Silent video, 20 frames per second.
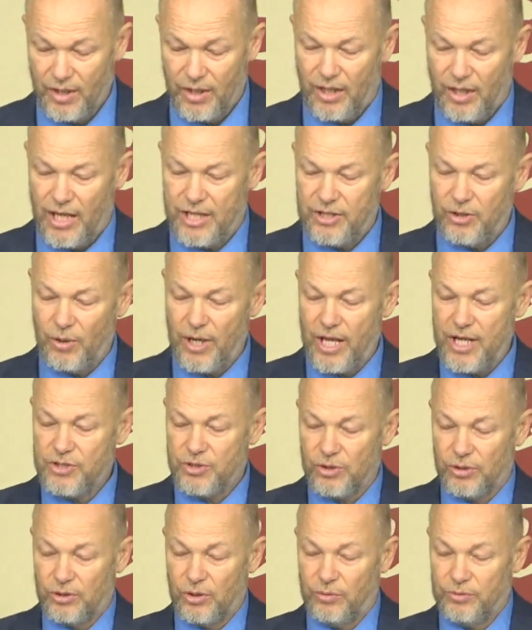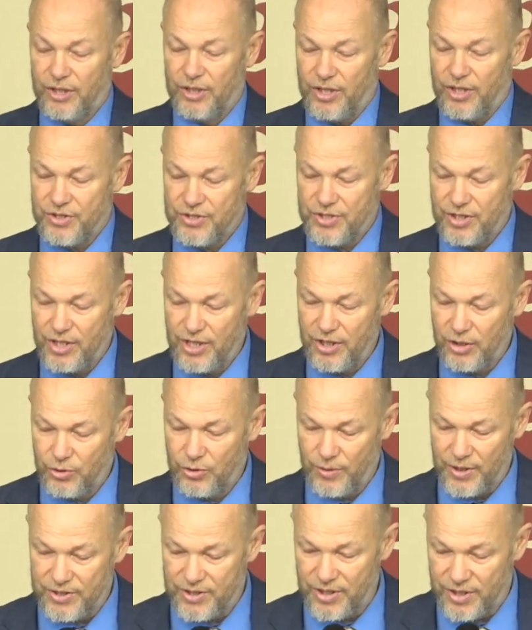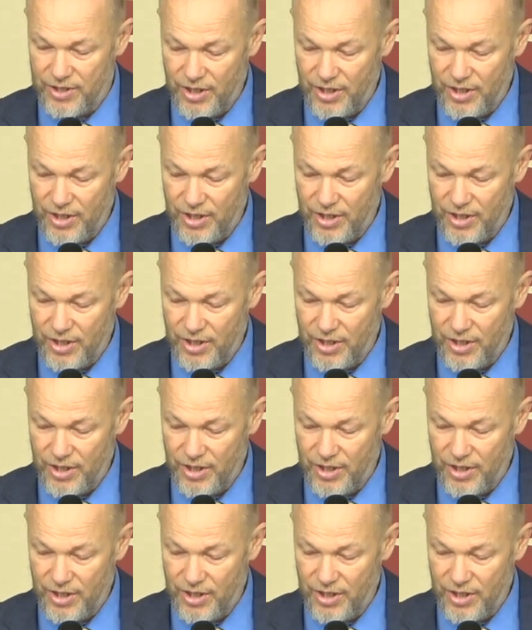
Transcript: And don't age your loneliness and increase it.